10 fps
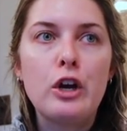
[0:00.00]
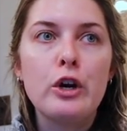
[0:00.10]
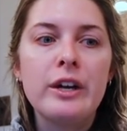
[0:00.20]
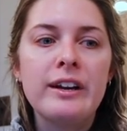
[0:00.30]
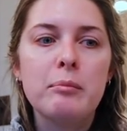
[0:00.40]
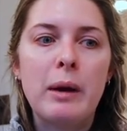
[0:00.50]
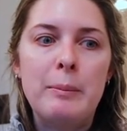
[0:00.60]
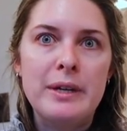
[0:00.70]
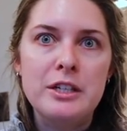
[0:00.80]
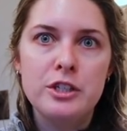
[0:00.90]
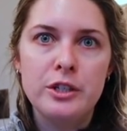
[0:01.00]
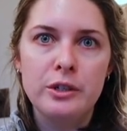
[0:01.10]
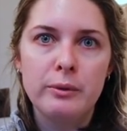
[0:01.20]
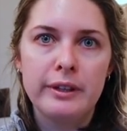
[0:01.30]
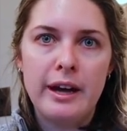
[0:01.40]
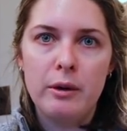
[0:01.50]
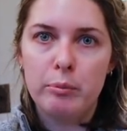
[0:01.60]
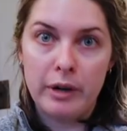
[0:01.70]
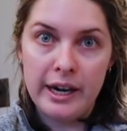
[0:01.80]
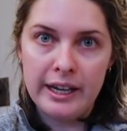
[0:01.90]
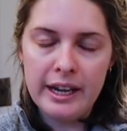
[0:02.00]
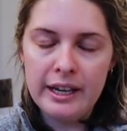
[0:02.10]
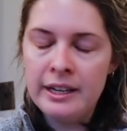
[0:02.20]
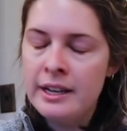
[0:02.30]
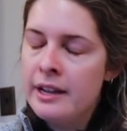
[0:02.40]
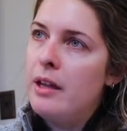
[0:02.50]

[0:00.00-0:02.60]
couldn't bump into without breaking.